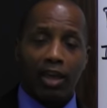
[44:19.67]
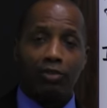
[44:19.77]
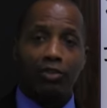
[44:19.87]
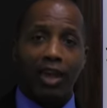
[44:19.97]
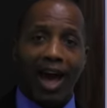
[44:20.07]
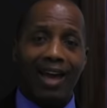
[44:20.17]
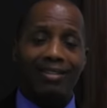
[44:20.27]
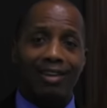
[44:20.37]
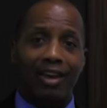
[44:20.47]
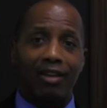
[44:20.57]
it's the
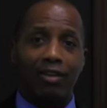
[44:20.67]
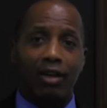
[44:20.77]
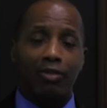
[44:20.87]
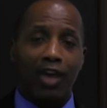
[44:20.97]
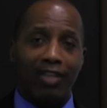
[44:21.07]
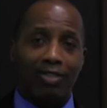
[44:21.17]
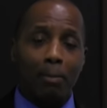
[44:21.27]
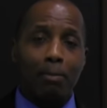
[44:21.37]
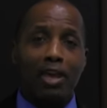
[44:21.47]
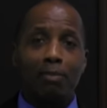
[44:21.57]
idea that
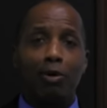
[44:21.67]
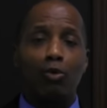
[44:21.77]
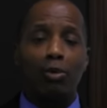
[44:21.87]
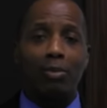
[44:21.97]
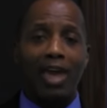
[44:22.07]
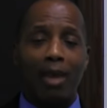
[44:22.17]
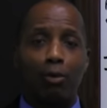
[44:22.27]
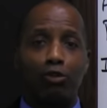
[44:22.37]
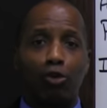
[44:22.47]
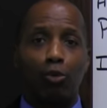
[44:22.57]
the people would be
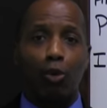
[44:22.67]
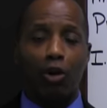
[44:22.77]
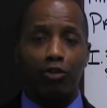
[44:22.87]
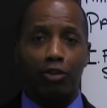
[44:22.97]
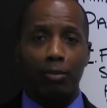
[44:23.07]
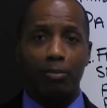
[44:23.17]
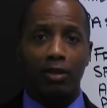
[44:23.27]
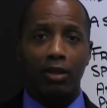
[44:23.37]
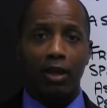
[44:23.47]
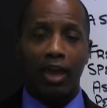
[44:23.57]
able to worship
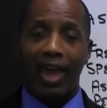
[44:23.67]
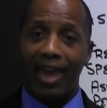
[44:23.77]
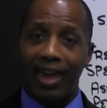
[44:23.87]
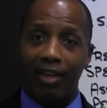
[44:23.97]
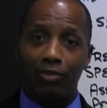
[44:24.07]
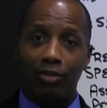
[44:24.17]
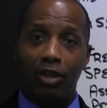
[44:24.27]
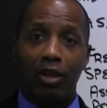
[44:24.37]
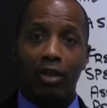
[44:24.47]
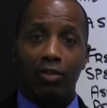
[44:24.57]
as
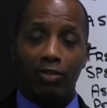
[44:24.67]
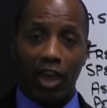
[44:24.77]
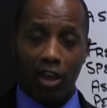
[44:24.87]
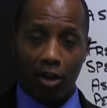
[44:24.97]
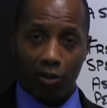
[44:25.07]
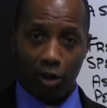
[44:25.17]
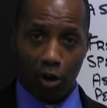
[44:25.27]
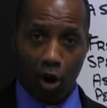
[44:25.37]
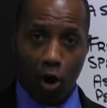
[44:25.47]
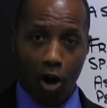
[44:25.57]
they,
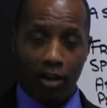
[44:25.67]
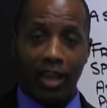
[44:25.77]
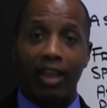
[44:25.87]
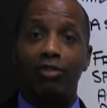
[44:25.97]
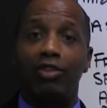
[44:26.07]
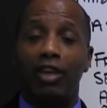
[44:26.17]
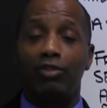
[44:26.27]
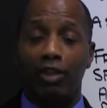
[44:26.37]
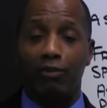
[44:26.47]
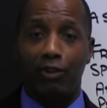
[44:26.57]
their heart and as they
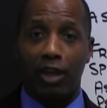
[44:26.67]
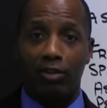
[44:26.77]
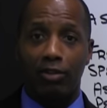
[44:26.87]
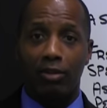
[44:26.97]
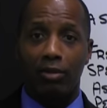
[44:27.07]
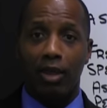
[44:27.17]
see fit,